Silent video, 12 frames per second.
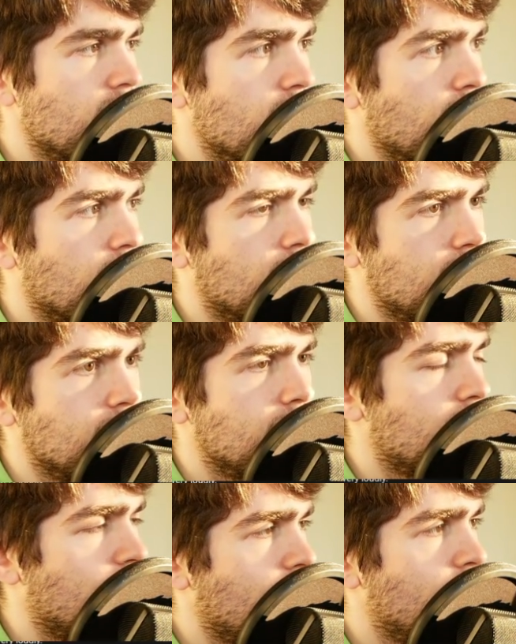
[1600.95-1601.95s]
Okay.
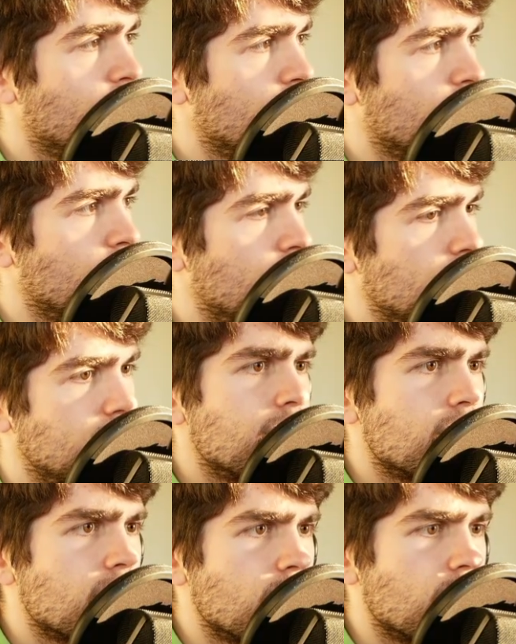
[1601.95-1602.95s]
Okay, cool, cool.
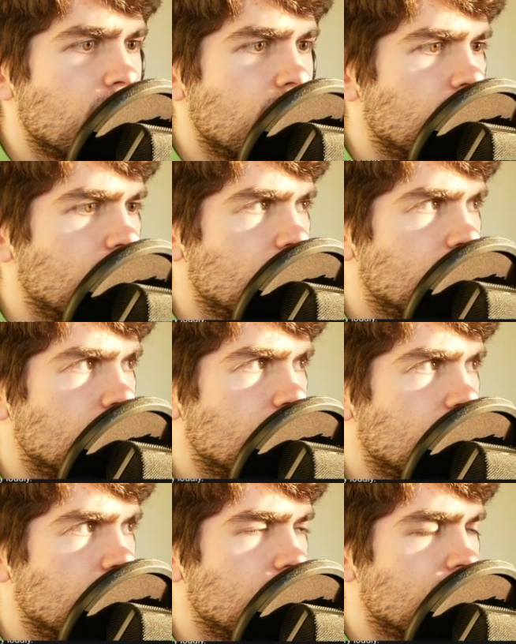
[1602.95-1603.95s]
So,
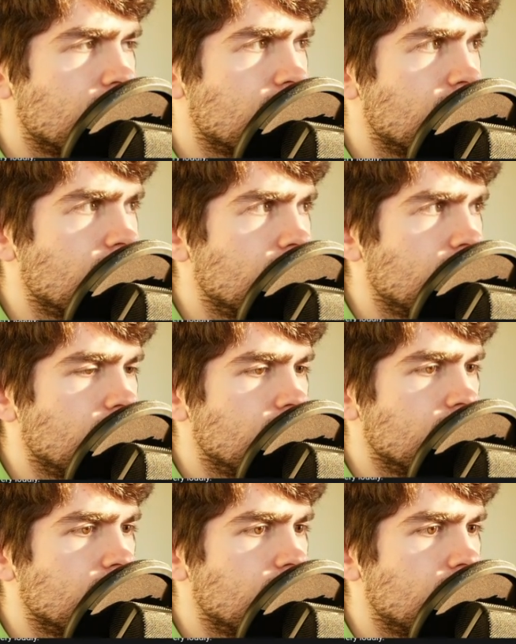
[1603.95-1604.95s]
oh, it still
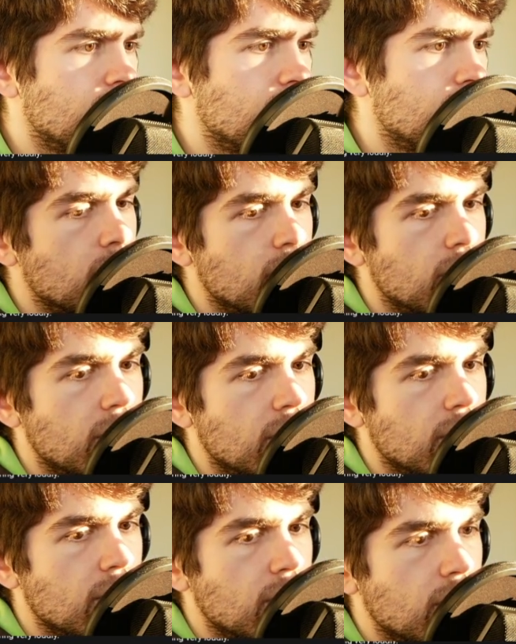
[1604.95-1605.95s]
does. Yeah.
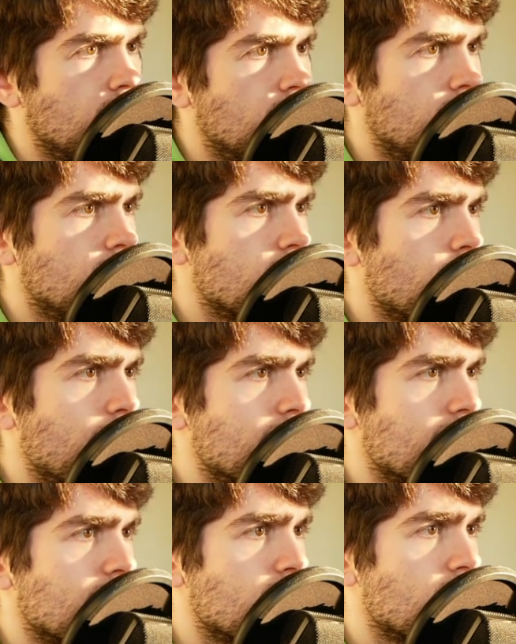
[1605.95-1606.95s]
Doesn't make
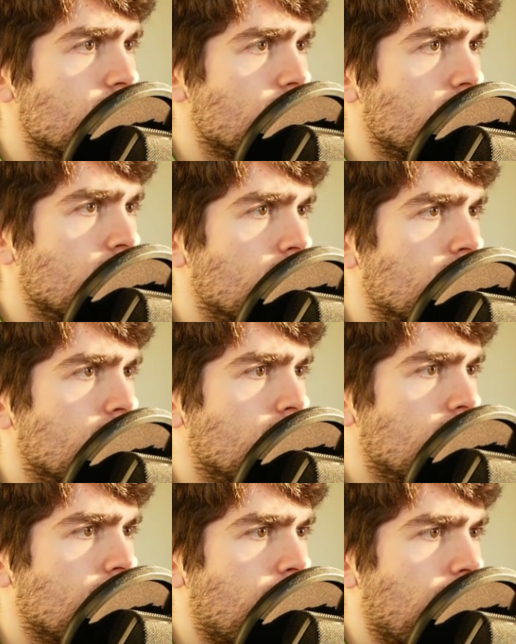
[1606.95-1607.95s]
sense to me.
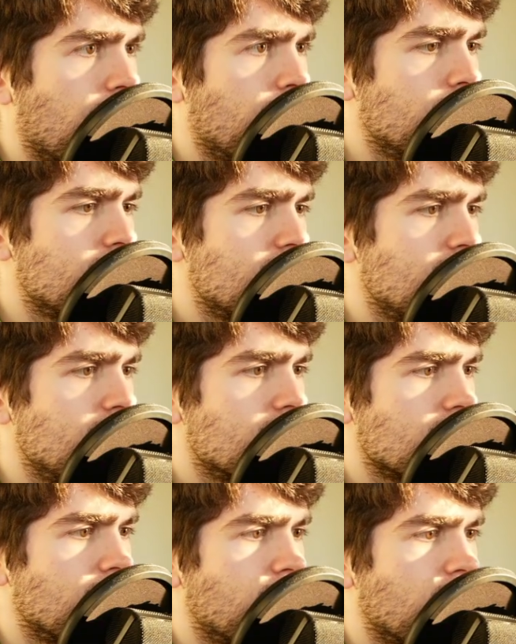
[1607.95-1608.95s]
I want to see
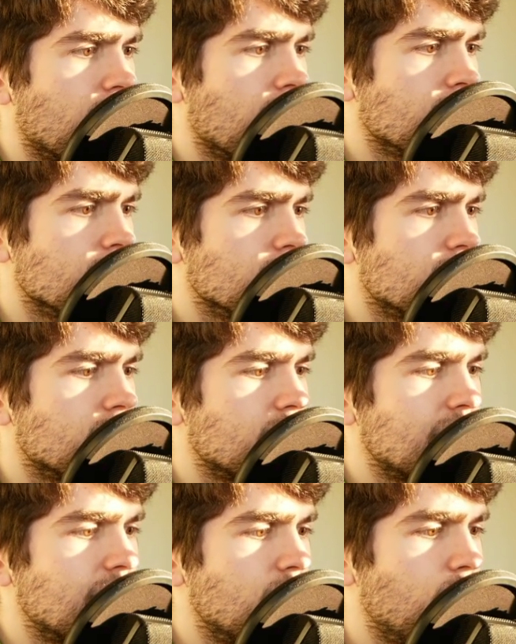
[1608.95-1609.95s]
something else.
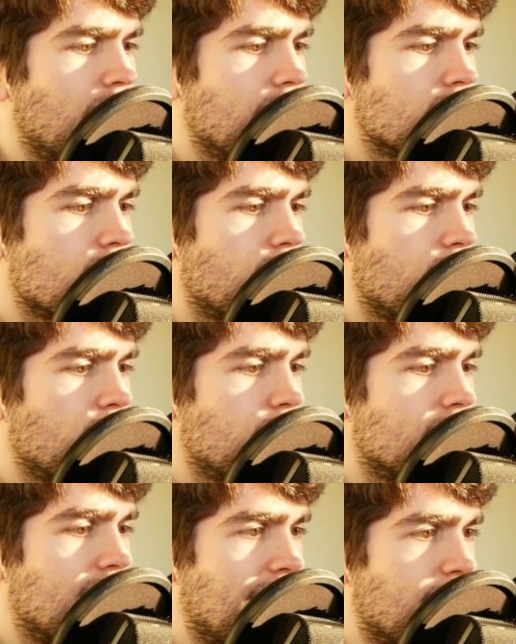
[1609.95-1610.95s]
Do we have something with
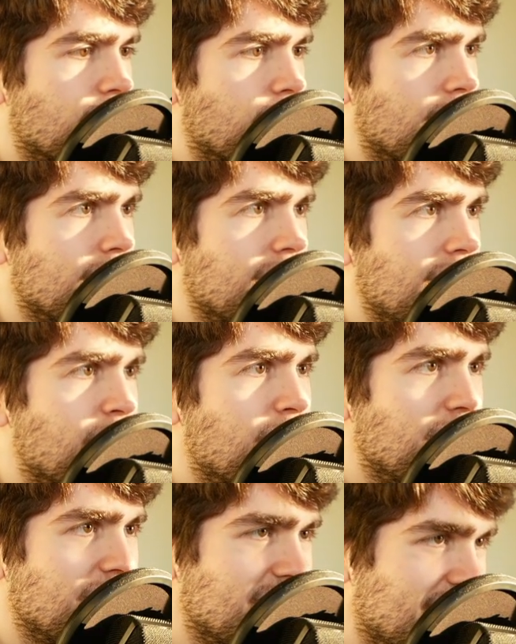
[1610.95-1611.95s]
like thread enable?
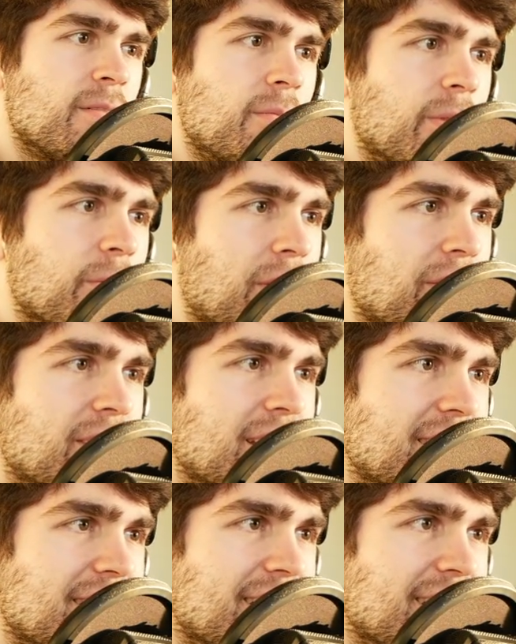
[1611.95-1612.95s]
Do we have
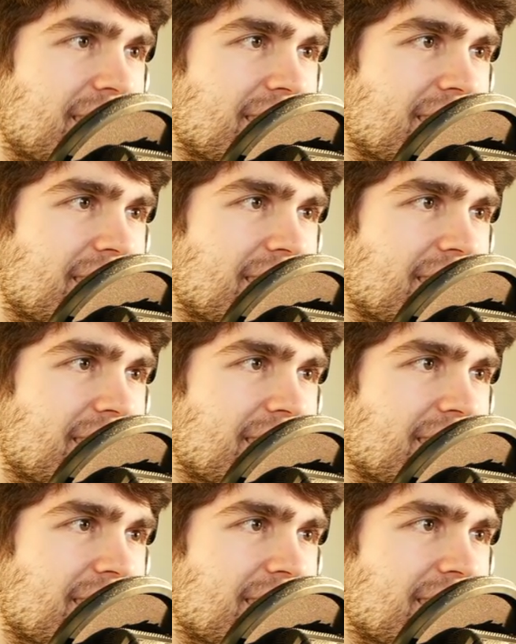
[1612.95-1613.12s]
this?